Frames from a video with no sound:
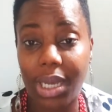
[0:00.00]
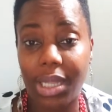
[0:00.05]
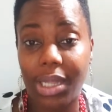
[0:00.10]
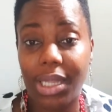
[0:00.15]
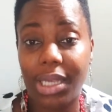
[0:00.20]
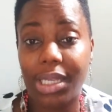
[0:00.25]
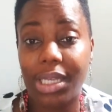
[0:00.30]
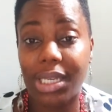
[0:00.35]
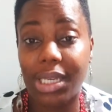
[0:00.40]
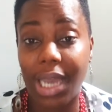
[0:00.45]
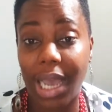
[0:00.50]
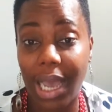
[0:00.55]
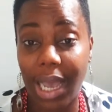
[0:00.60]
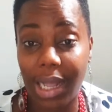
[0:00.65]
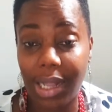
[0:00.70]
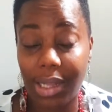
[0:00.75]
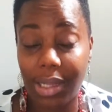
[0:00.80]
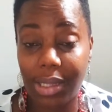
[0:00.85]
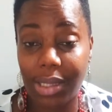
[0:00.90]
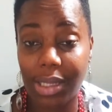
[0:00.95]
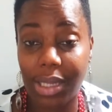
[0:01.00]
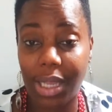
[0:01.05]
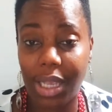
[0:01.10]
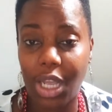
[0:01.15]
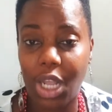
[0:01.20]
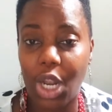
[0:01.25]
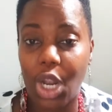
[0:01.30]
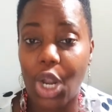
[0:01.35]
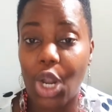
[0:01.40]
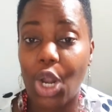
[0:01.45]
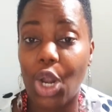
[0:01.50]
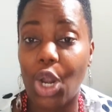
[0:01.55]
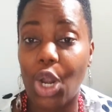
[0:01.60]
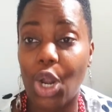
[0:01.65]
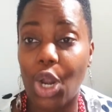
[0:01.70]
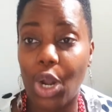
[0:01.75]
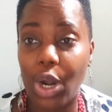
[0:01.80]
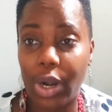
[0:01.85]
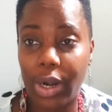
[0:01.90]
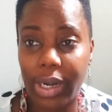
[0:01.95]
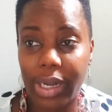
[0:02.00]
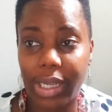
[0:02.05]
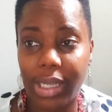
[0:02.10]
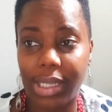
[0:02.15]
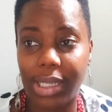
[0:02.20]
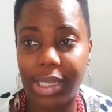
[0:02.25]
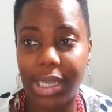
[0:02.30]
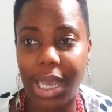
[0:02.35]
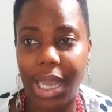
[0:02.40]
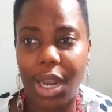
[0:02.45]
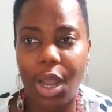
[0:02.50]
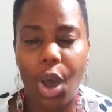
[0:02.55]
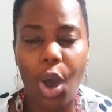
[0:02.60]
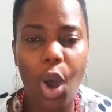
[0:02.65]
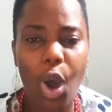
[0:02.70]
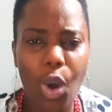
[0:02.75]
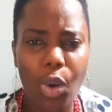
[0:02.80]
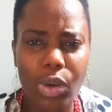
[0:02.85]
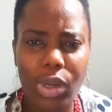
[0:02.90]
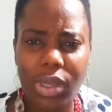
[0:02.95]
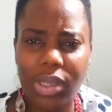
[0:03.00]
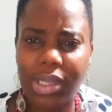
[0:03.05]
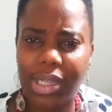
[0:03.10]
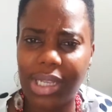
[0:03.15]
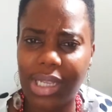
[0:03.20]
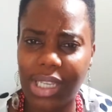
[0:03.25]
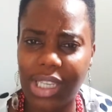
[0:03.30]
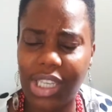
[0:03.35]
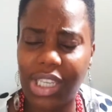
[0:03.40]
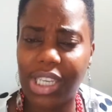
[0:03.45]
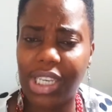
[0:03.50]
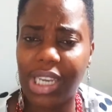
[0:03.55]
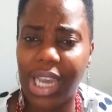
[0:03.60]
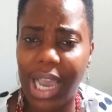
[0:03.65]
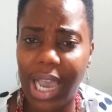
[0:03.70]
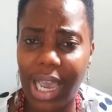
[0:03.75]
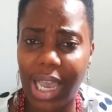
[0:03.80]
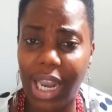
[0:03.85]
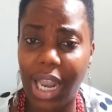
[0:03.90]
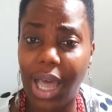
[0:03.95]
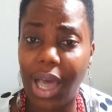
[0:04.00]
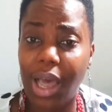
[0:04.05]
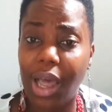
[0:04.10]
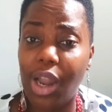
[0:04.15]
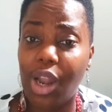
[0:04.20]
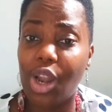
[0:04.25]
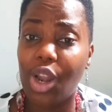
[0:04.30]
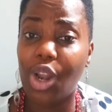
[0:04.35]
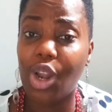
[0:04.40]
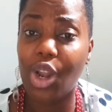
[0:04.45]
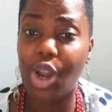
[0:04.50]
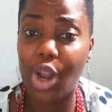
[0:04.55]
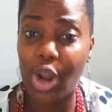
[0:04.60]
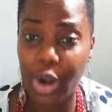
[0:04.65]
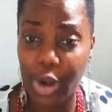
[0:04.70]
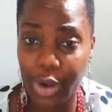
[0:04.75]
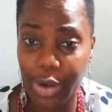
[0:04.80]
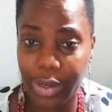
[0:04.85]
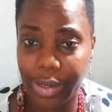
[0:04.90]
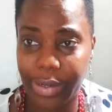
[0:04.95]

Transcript: the child's learning style. How does this child learn?